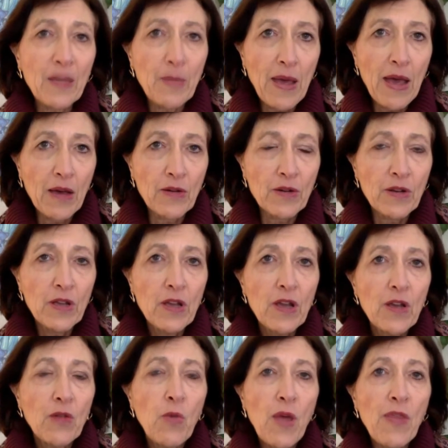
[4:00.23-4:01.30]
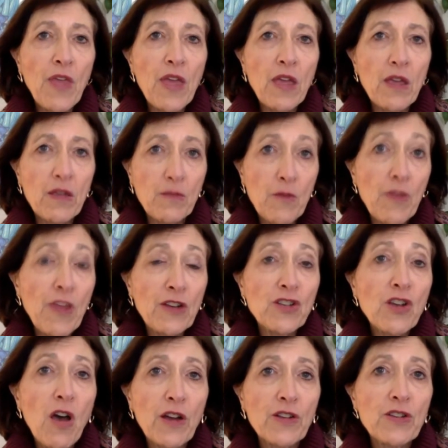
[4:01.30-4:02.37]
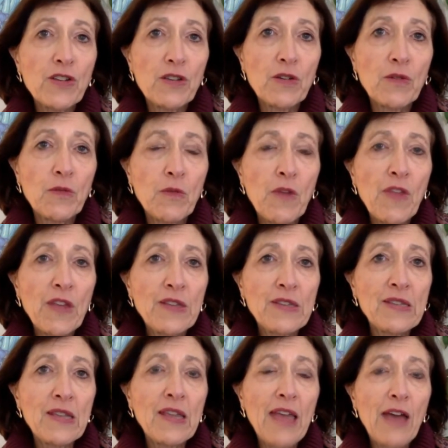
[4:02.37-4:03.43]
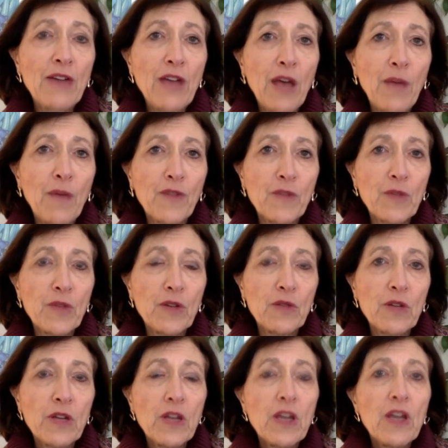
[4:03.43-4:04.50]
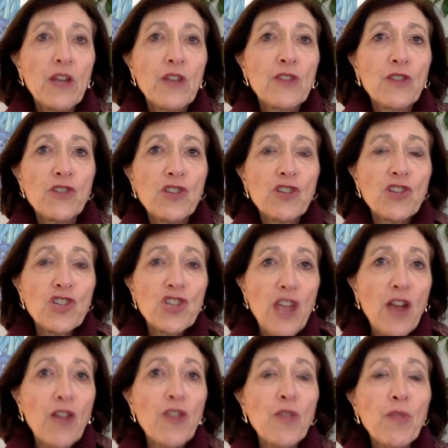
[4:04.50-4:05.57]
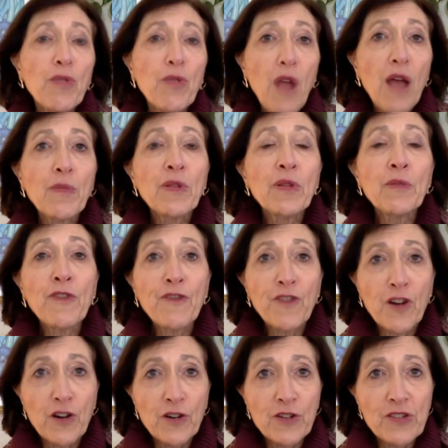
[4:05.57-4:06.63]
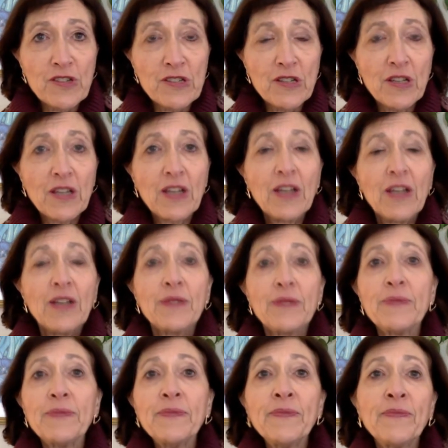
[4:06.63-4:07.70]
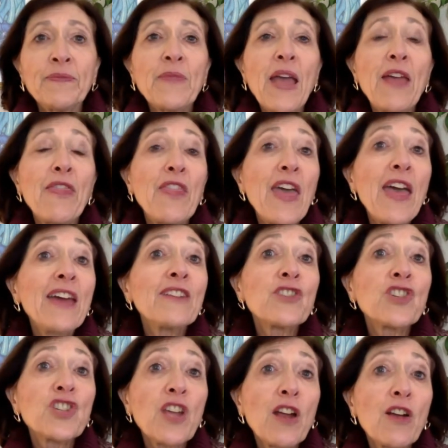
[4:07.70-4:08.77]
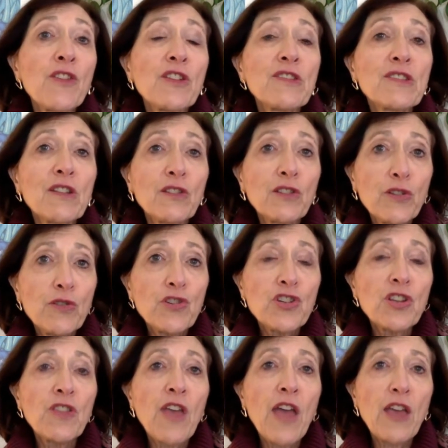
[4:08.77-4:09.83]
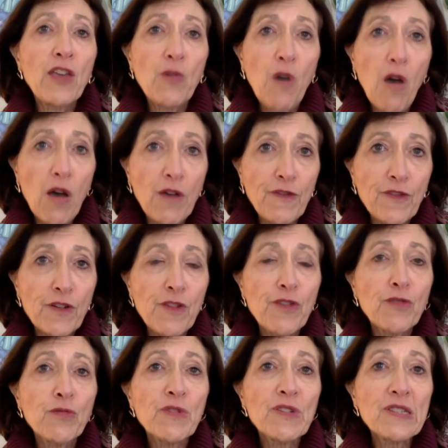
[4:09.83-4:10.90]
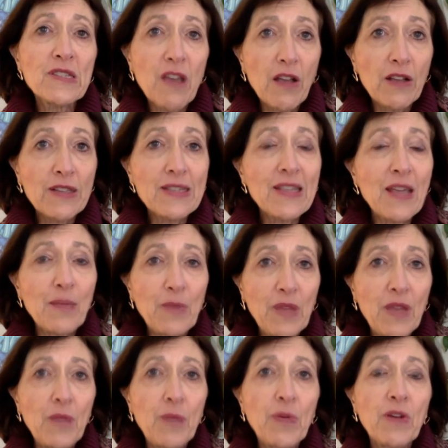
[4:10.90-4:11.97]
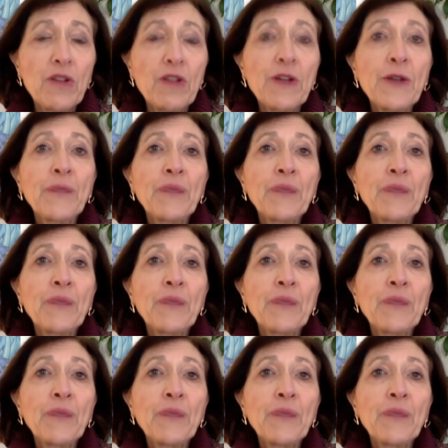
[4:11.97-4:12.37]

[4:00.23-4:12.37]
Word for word: about when they, when they talk to you, when they seek out help from you? So just share the problem first. And then share the solution that you offer, the results that people